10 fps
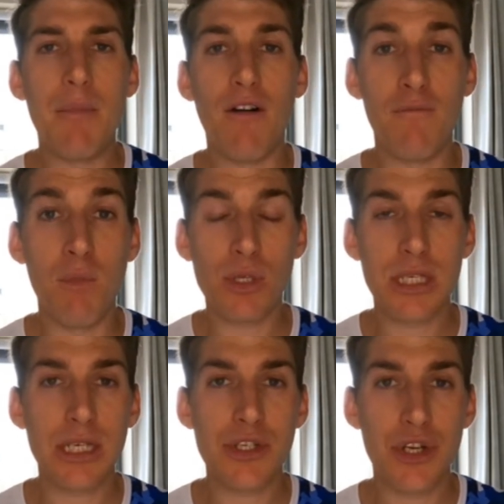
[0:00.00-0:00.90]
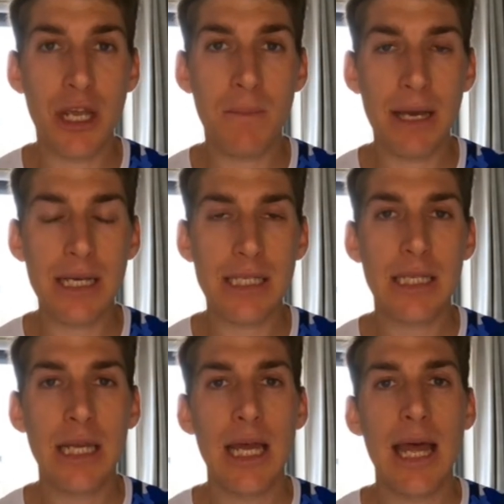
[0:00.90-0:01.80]
of Maurten drink
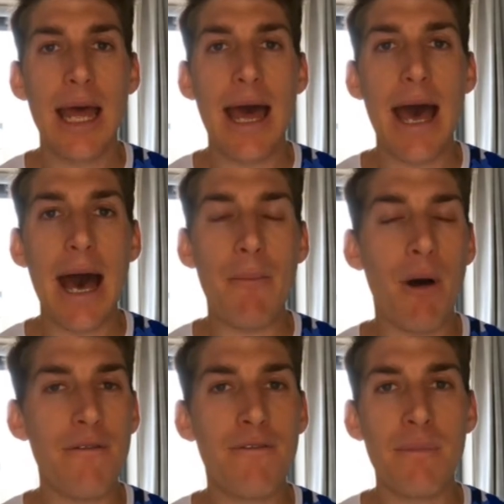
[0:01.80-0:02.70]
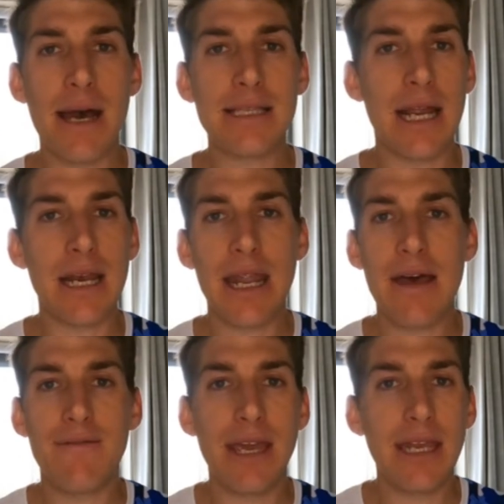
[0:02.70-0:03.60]
mix. Apart from that, I didn't
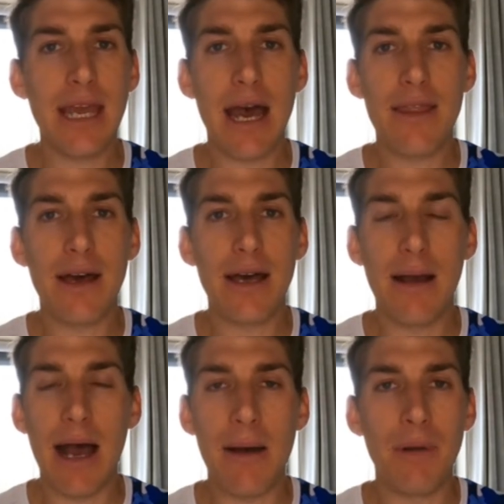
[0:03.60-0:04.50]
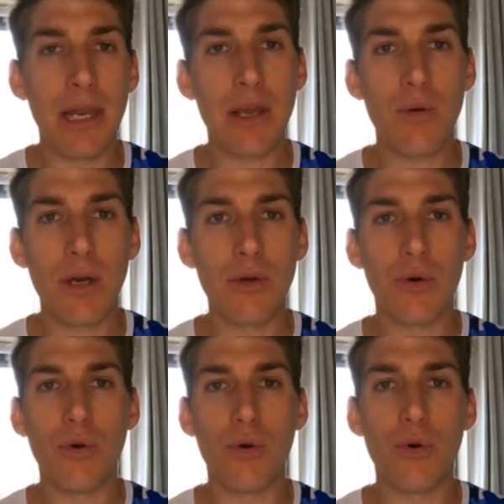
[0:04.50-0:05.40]
have any other liquid
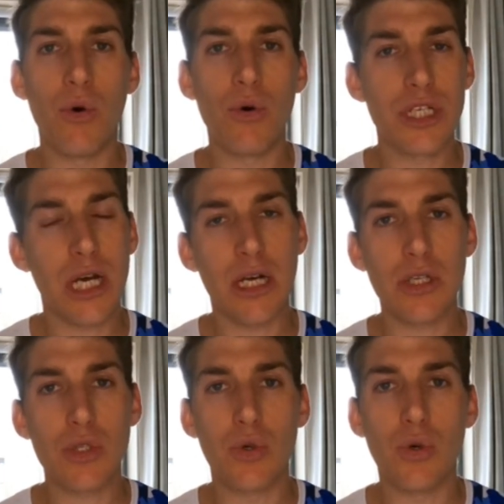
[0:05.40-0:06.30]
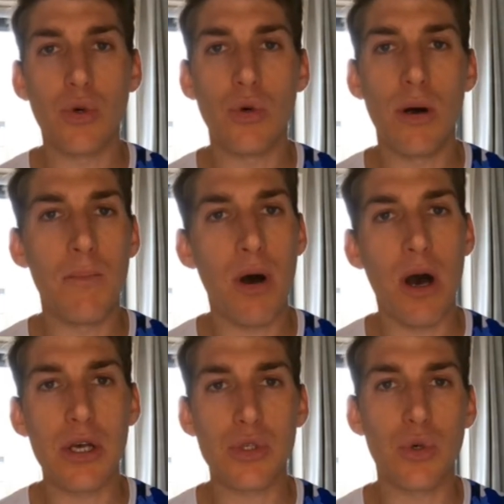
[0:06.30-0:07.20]
or gels or
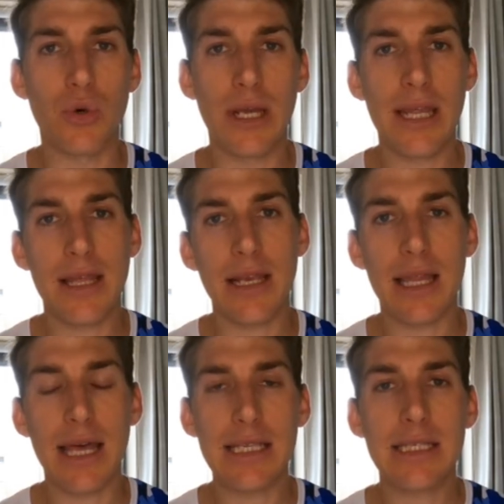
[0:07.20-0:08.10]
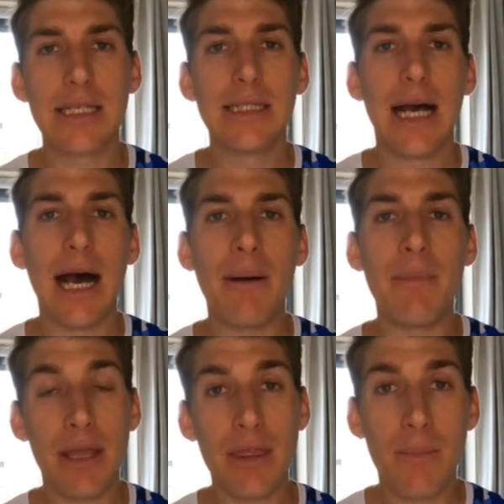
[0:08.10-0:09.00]
bars or anything like that.
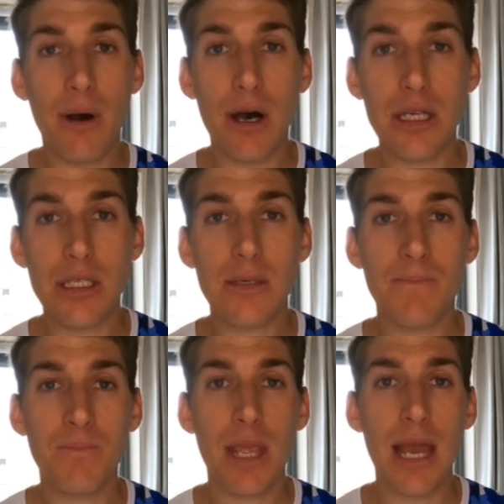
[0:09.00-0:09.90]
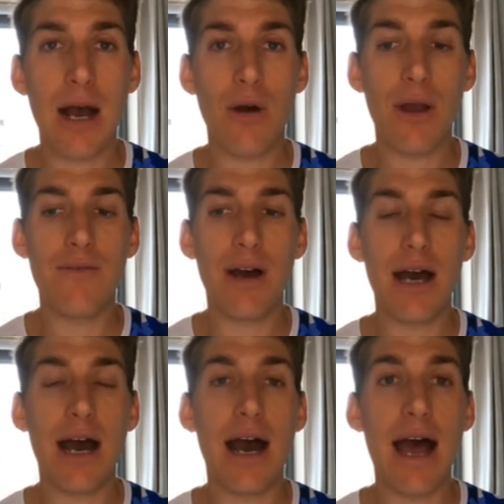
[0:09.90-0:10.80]
In the past,
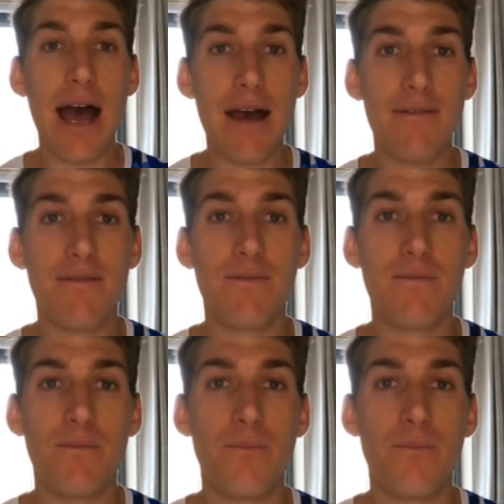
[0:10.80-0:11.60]
however, I have,